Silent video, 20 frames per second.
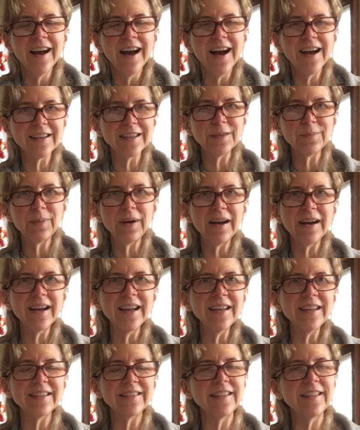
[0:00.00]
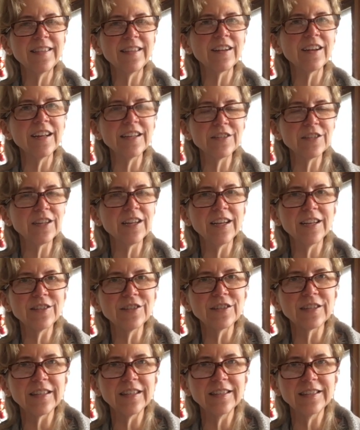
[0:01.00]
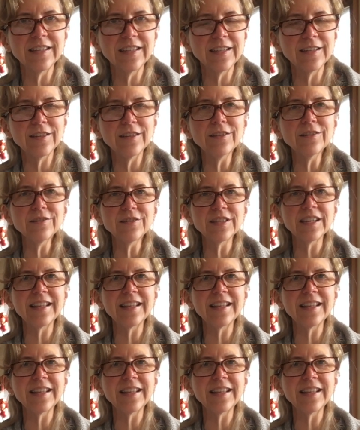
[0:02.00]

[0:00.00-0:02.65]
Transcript: occupied and that their education continues.